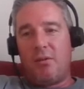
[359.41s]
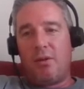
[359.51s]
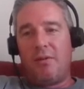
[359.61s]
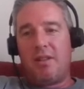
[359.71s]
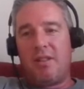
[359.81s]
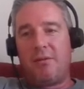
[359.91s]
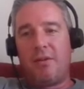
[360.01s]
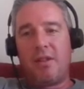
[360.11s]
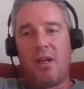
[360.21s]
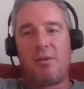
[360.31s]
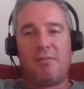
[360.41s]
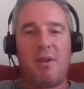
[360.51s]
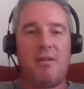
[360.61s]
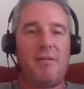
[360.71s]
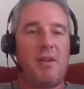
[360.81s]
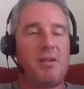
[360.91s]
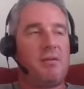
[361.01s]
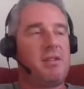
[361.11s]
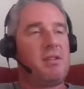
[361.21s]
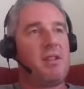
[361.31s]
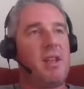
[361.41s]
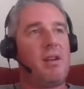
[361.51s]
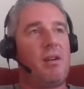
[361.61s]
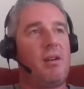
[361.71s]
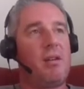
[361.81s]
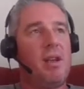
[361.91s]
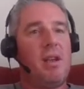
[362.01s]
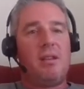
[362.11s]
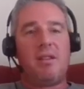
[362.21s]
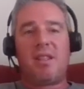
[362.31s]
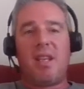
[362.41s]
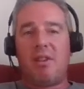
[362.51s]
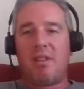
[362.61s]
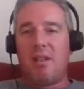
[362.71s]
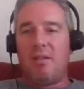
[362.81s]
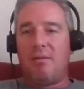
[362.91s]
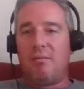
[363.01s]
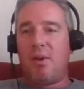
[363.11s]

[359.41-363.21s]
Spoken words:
all of these different types of manufacture, is that they are to some extent built